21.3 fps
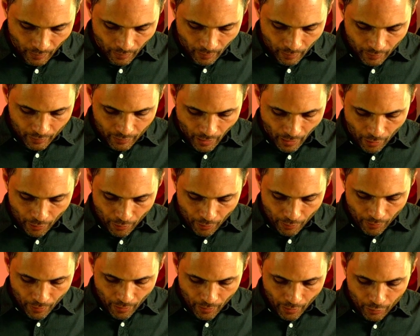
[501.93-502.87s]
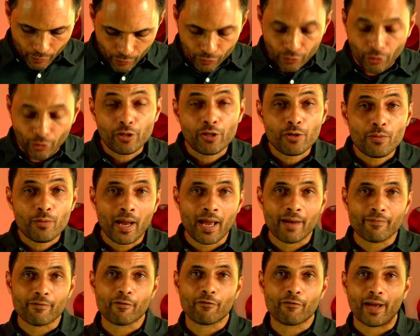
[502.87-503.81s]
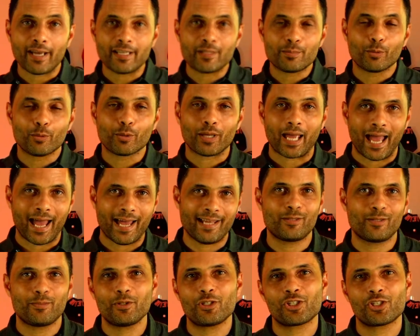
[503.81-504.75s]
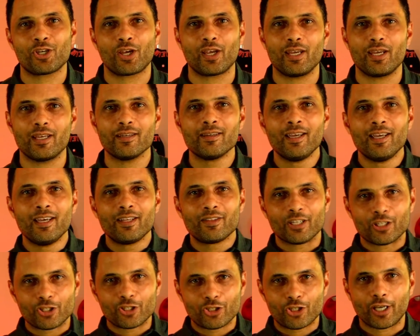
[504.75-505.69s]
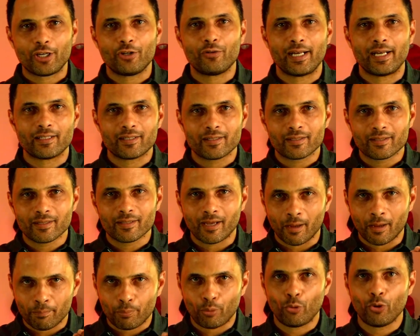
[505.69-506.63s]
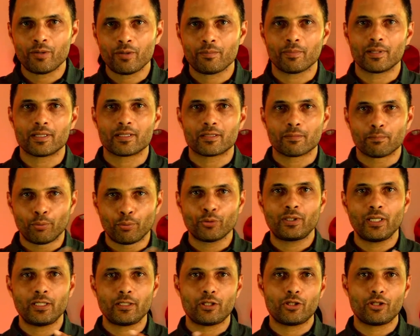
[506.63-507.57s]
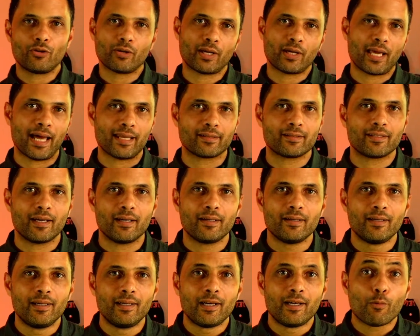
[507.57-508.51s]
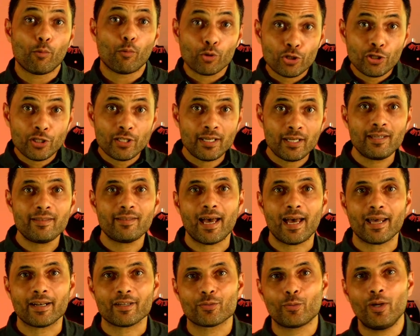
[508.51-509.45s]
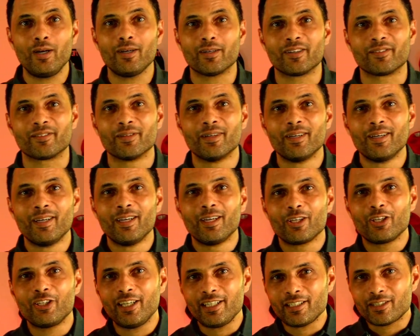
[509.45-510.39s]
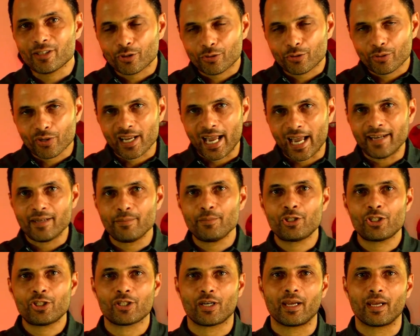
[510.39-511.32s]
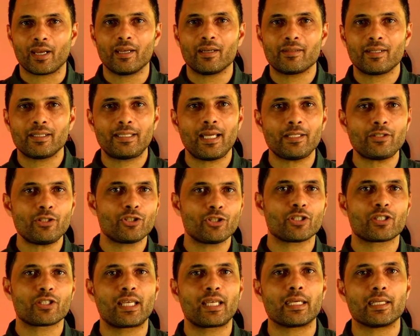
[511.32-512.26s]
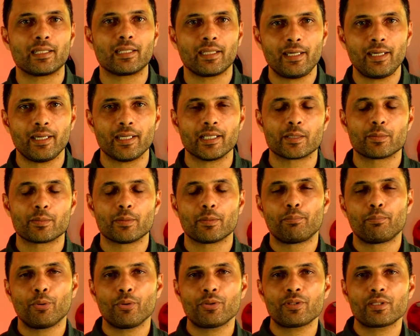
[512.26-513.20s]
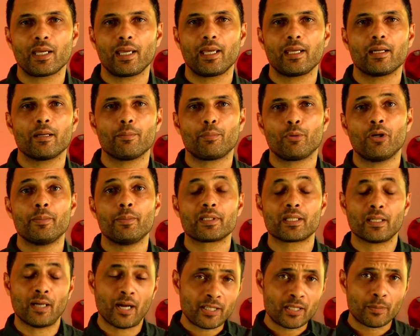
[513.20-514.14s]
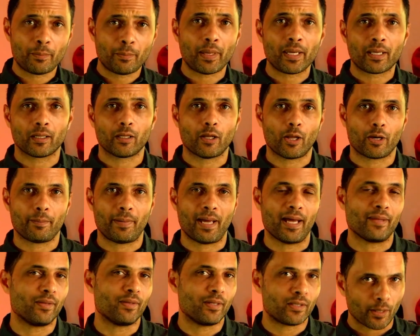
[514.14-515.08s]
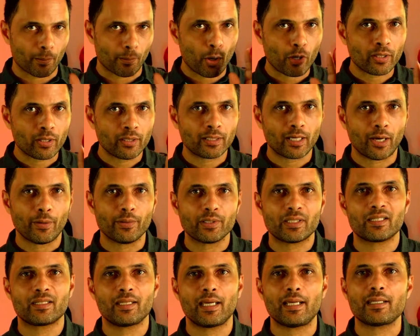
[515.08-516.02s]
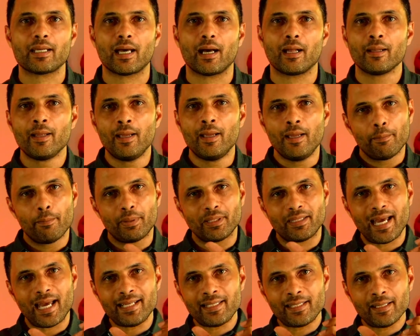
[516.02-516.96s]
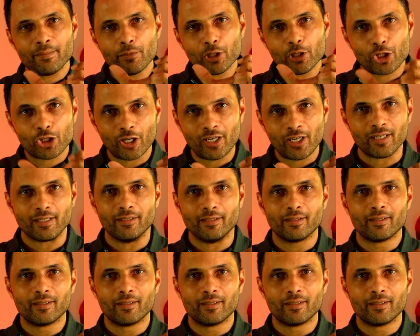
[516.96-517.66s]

So, do you have a Facebook ads machine that generates appointments booked into your calendar? Well, you need that as well. You need to create a machine that doesn't just get you leads, but books in appointments. And I speak a lot about this, so I'm not going to go into detail, but that's a machine.